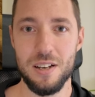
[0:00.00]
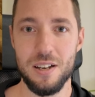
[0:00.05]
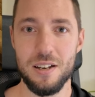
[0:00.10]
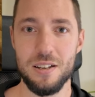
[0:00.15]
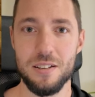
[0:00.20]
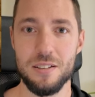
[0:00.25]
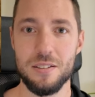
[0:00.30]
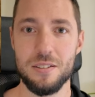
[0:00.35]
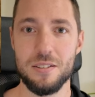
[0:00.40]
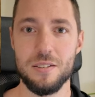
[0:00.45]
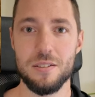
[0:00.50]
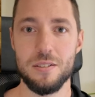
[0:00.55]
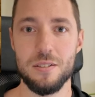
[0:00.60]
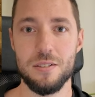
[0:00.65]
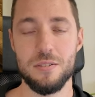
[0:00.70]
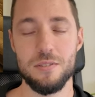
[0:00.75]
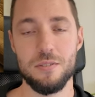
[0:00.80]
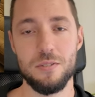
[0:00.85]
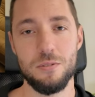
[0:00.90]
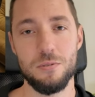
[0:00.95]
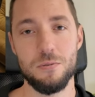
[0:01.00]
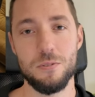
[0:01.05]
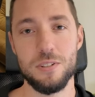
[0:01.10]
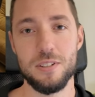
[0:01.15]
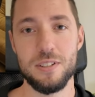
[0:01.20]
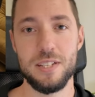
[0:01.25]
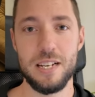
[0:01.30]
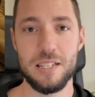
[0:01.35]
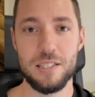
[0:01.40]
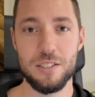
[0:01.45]
And over
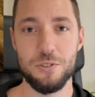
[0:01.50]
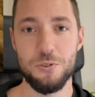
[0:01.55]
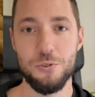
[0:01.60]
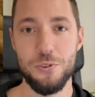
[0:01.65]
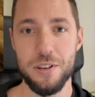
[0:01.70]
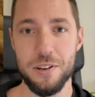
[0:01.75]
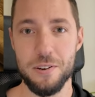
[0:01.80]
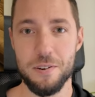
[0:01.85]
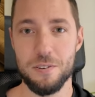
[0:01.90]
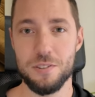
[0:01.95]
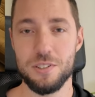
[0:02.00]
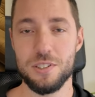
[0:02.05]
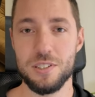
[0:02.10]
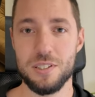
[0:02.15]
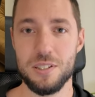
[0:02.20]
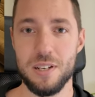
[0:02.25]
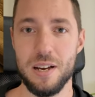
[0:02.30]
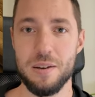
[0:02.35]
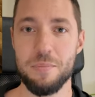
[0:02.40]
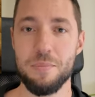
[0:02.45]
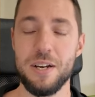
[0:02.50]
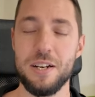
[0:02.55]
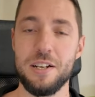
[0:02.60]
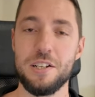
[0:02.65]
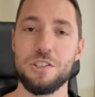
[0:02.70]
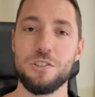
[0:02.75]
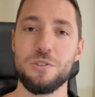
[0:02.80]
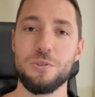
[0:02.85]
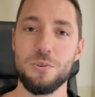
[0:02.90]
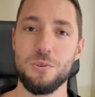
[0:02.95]
the next 2 years, I
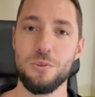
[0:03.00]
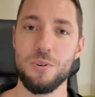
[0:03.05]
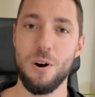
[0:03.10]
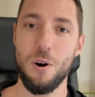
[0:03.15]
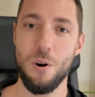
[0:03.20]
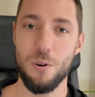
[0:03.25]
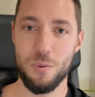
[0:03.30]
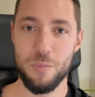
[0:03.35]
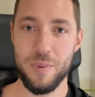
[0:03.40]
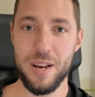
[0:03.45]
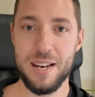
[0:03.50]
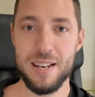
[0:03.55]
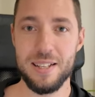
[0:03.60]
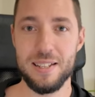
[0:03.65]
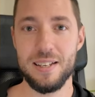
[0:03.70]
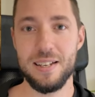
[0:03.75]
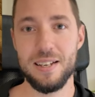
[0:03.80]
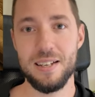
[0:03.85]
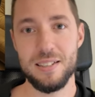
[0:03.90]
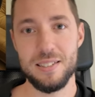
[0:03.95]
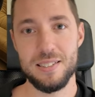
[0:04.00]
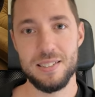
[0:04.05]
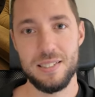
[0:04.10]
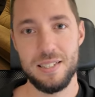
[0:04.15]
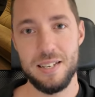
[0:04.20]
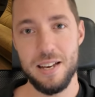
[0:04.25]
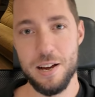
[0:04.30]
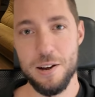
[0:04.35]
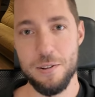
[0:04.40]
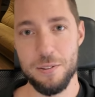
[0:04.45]
managed to automate it and
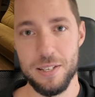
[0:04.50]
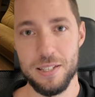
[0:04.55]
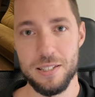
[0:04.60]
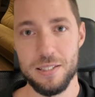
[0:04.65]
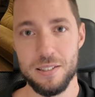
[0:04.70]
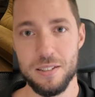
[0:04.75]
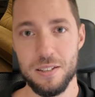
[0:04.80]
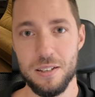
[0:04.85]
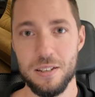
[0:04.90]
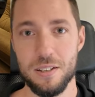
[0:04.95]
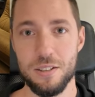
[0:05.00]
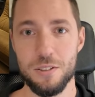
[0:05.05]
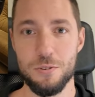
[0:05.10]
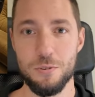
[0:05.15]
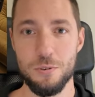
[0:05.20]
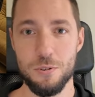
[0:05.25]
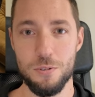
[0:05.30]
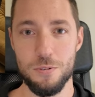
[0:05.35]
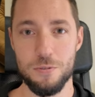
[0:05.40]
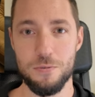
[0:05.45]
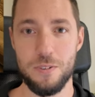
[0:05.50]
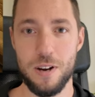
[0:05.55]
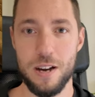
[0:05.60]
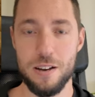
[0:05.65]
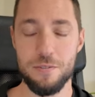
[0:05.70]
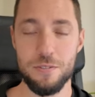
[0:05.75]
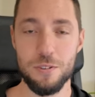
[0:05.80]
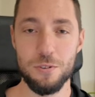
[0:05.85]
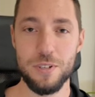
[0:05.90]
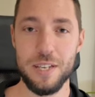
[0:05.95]
scale it to
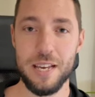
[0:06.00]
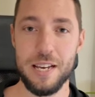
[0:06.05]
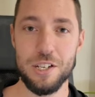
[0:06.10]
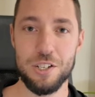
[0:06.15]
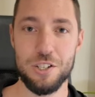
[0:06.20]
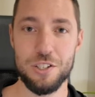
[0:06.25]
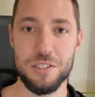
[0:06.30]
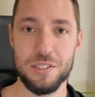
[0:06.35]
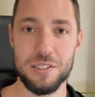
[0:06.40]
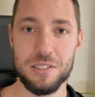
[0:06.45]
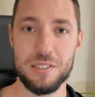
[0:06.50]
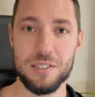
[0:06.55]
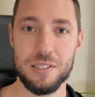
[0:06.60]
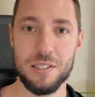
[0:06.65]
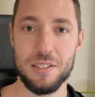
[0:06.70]
5 locations